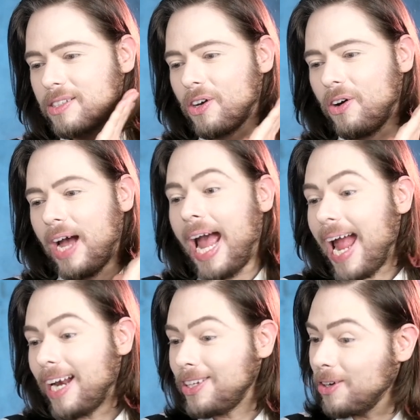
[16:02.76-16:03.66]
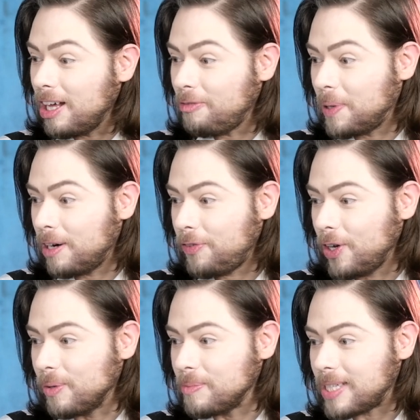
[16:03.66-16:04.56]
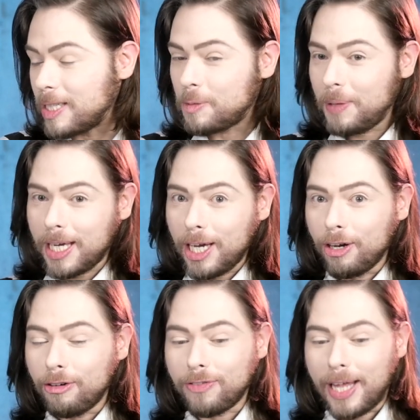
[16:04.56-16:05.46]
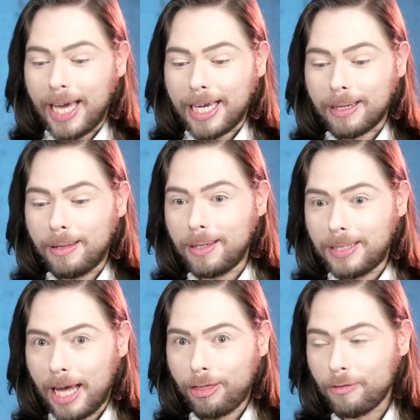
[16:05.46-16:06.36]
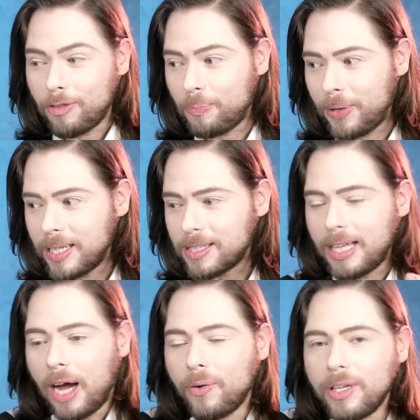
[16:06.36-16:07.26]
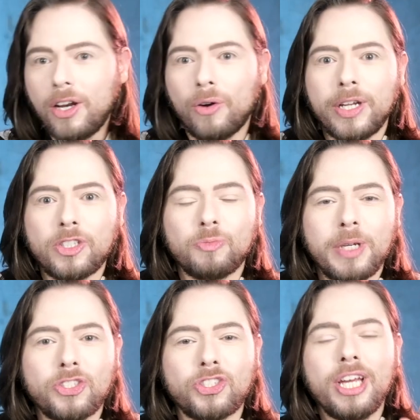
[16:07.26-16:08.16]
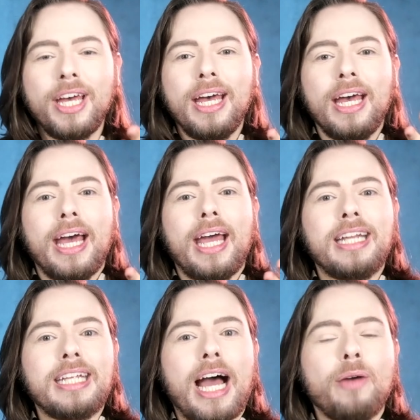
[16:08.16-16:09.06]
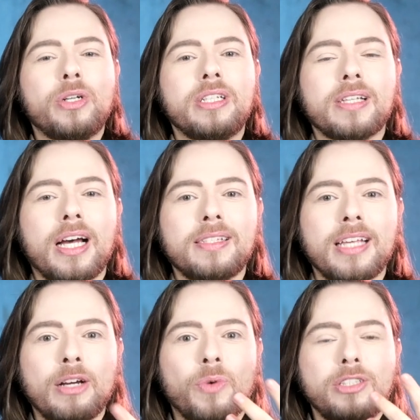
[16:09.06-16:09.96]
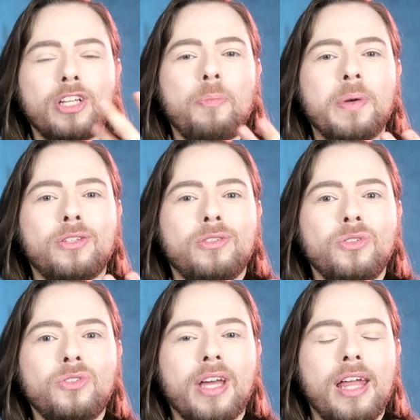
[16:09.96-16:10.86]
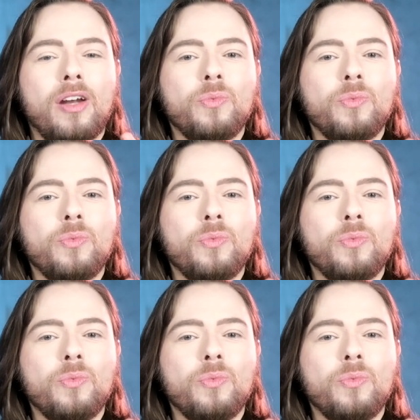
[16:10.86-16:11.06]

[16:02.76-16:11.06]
So, and you love perfumes. And speaking of like the death of the prince, now, you know, Rich Mitch and I were discussing what topic to do together.